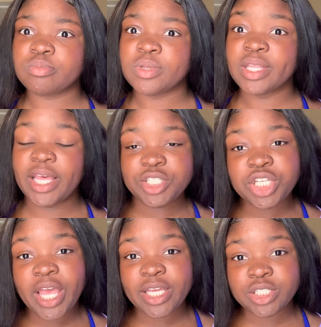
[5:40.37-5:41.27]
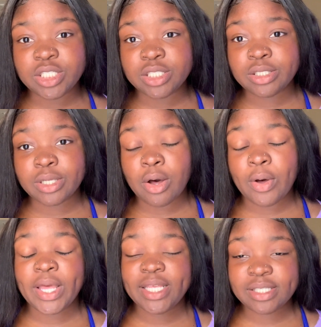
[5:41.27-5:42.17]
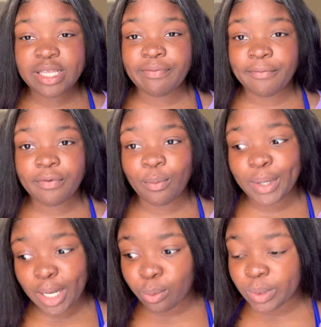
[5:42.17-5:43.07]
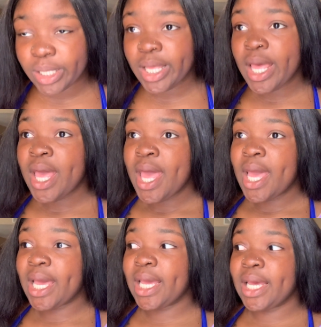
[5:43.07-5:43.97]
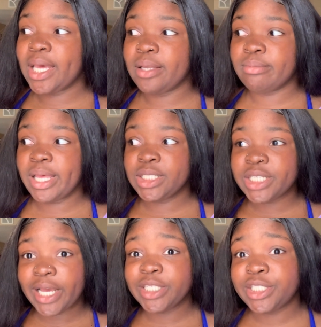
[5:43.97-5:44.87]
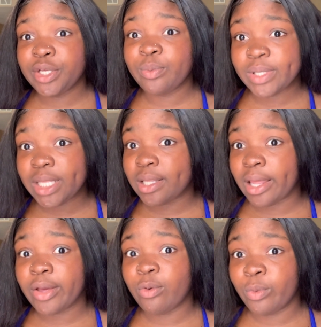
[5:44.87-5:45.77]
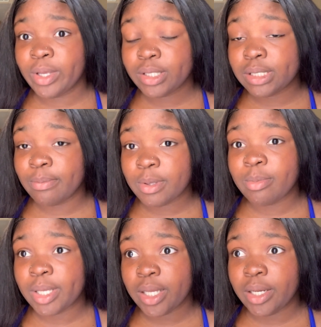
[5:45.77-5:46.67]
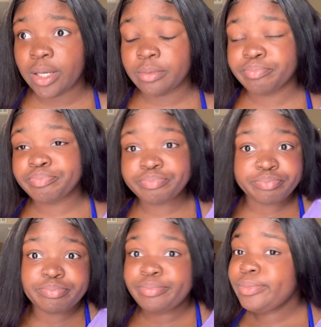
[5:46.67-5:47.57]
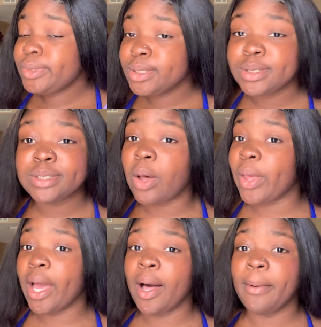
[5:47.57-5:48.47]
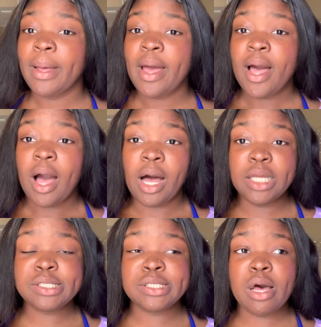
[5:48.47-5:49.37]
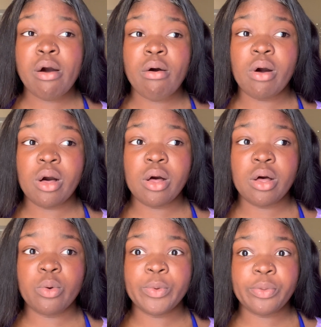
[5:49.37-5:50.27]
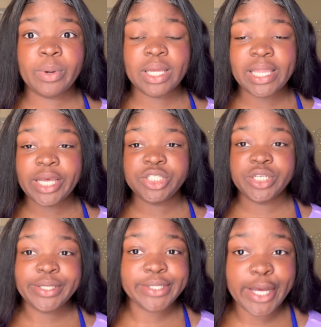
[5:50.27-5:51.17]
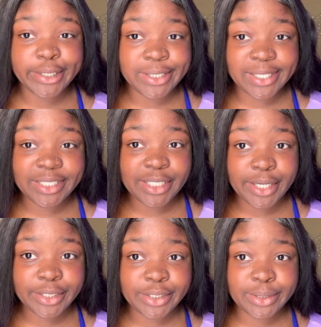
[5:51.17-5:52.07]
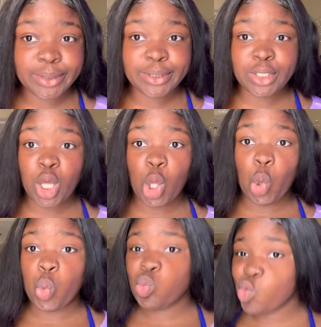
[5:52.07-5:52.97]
they changed it, so it's different from when I went, and they changed it within like weeks of me being there. So yeah. Also, with the regulation, it's constantly changing, so